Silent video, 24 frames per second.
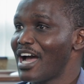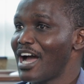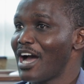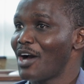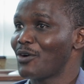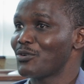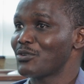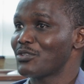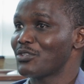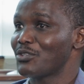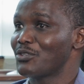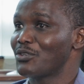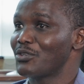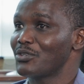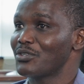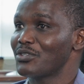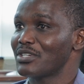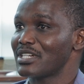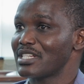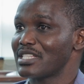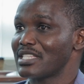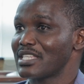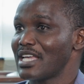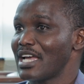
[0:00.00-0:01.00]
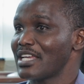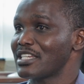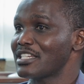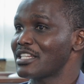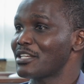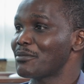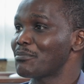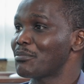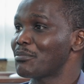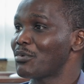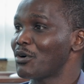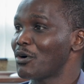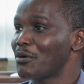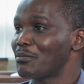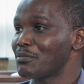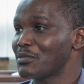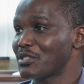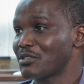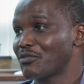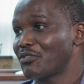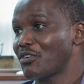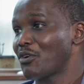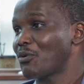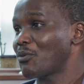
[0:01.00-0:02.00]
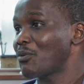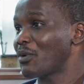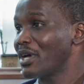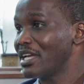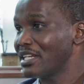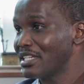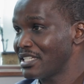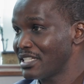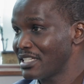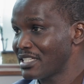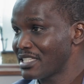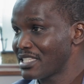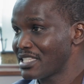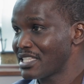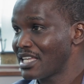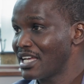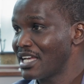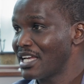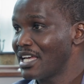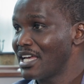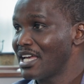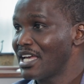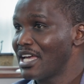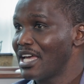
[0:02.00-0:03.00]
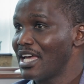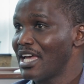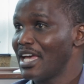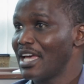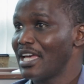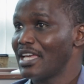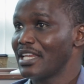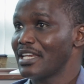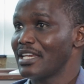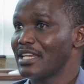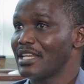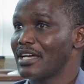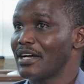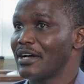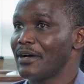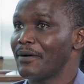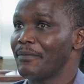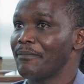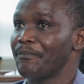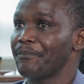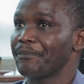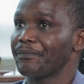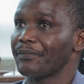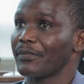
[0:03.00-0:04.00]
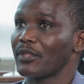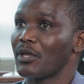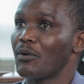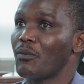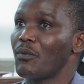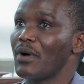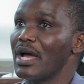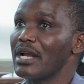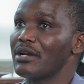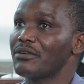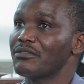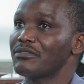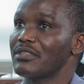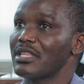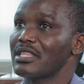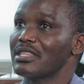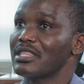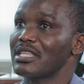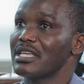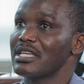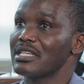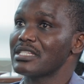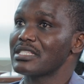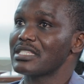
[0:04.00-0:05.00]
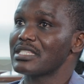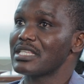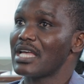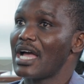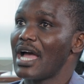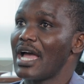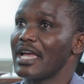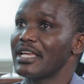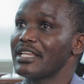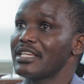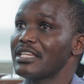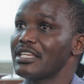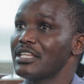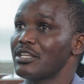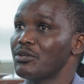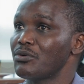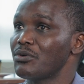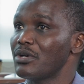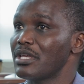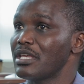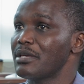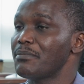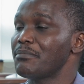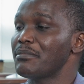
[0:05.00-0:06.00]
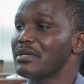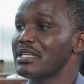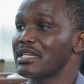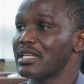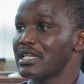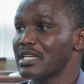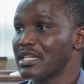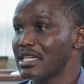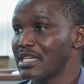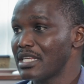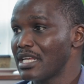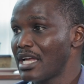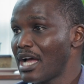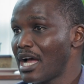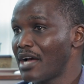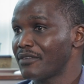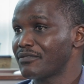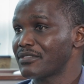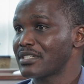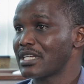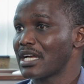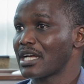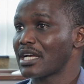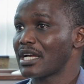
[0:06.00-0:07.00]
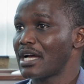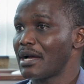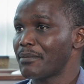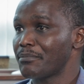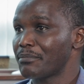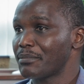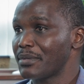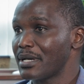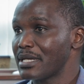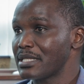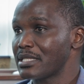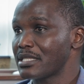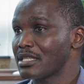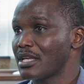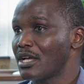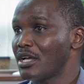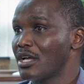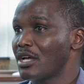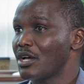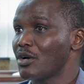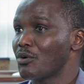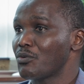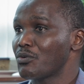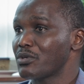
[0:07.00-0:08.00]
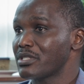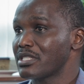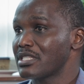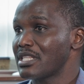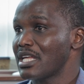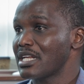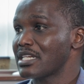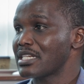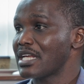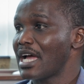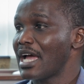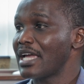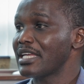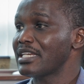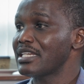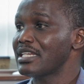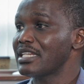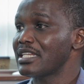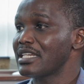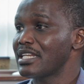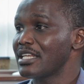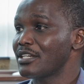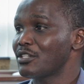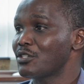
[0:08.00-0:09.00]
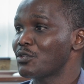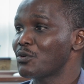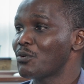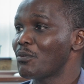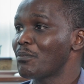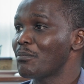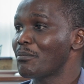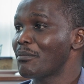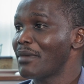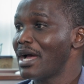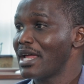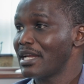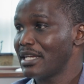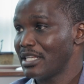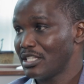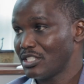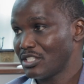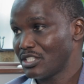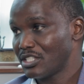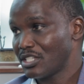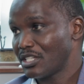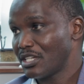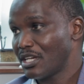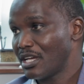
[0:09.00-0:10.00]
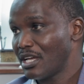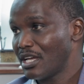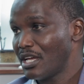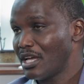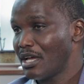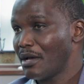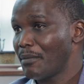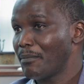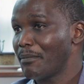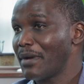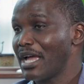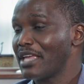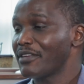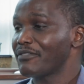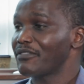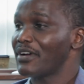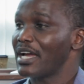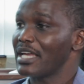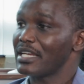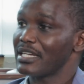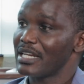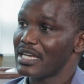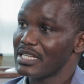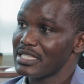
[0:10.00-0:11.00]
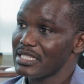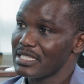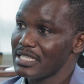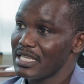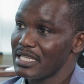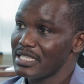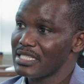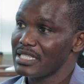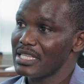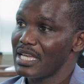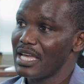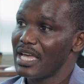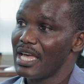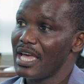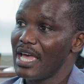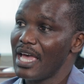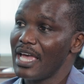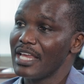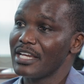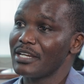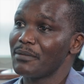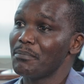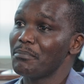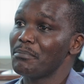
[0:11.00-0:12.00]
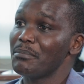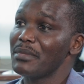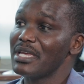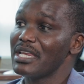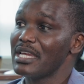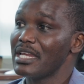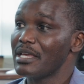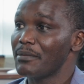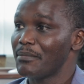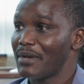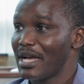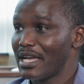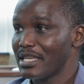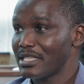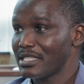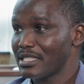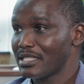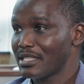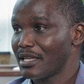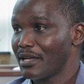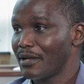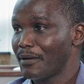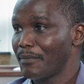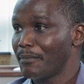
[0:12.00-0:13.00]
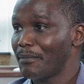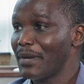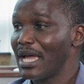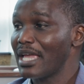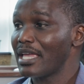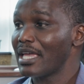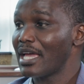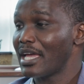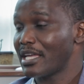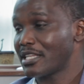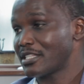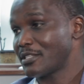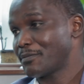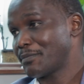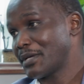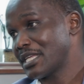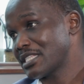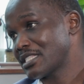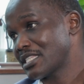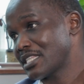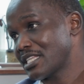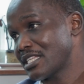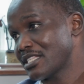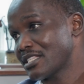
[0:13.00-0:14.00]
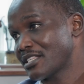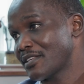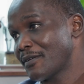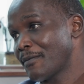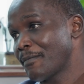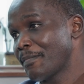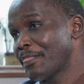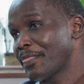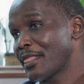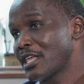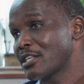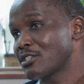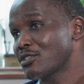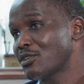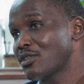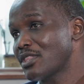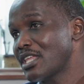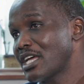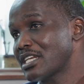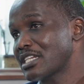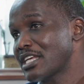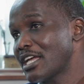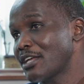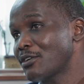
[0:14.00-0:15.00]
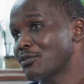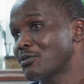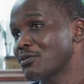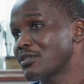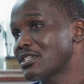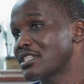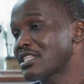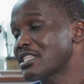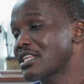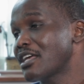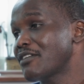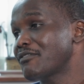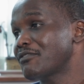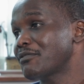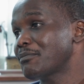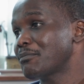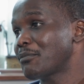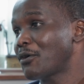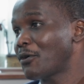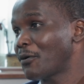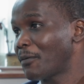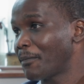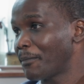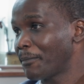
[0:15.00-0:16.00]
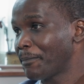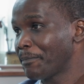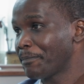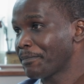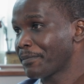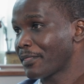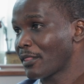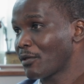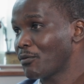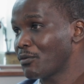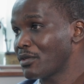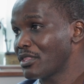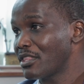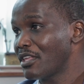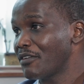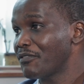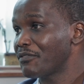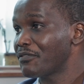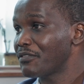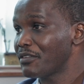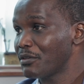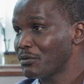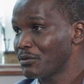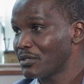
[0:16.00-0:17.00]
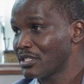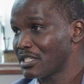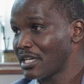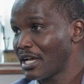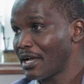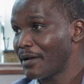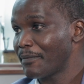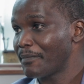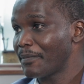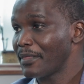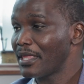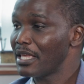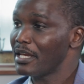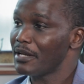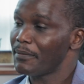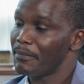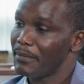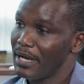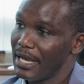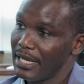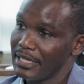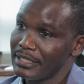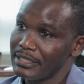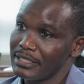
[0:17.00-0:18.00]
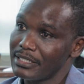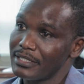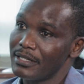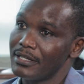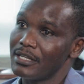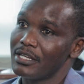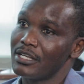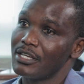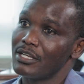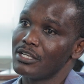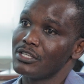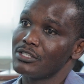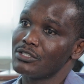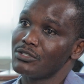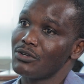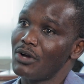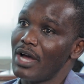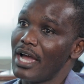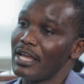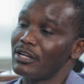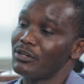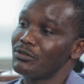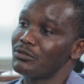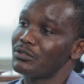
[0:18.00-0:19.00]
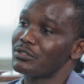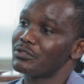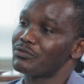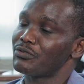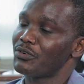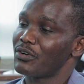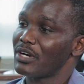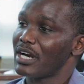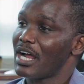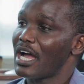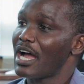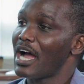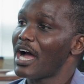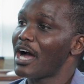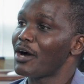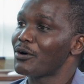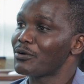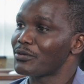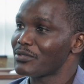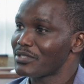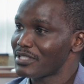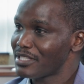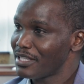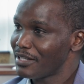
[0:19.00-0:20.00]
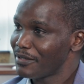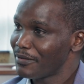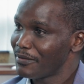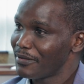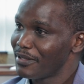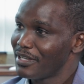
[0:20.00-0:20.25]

I would go reciting poems for weddings. And one of the things I knew immediately after campus was that I needed to manage my finances and minimize my expenses so that I could save more with the future in mind. So I looked for a house